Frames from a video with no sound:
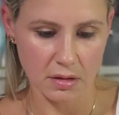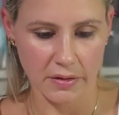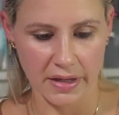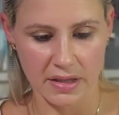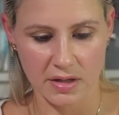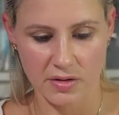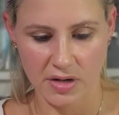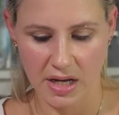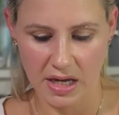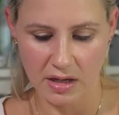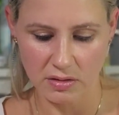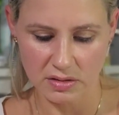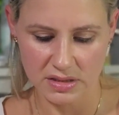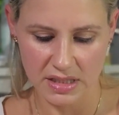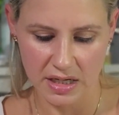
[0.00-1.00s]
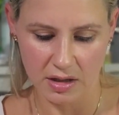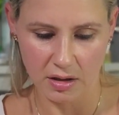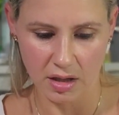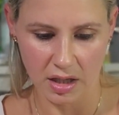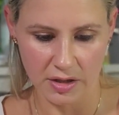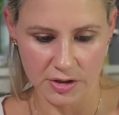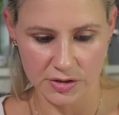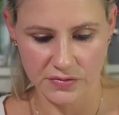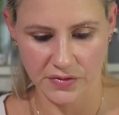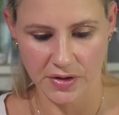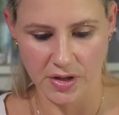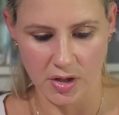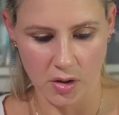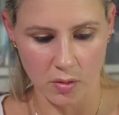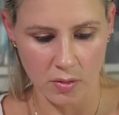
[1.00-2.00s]
Okay, they're Nails, Nail Colors for
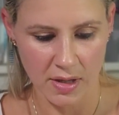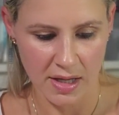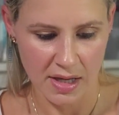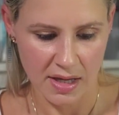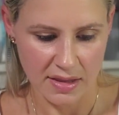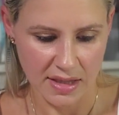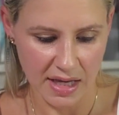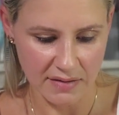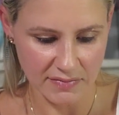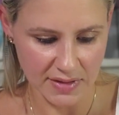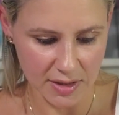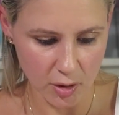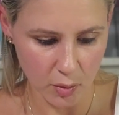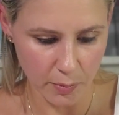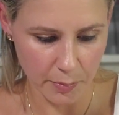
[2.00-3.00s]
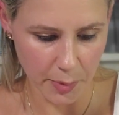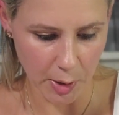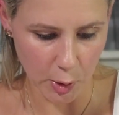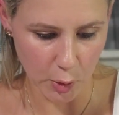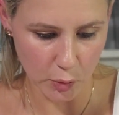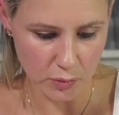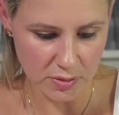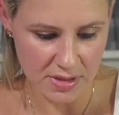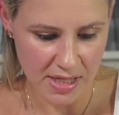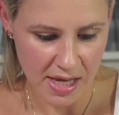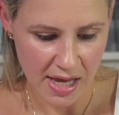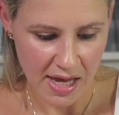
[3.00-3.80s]
You. They have little bows.